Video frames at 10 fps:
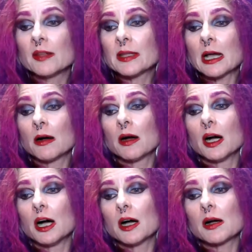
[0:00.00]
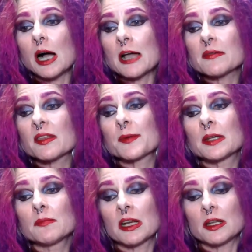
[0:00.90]
Now, I
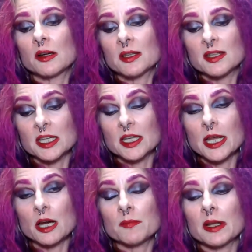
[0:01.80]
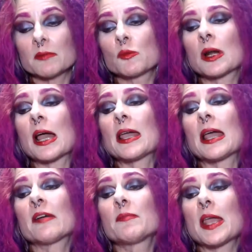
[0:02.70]
spend money on skincare, but when I
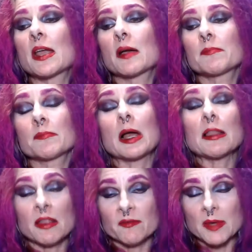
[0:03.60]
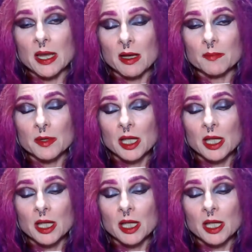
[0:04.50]
have makeup, I love makeup.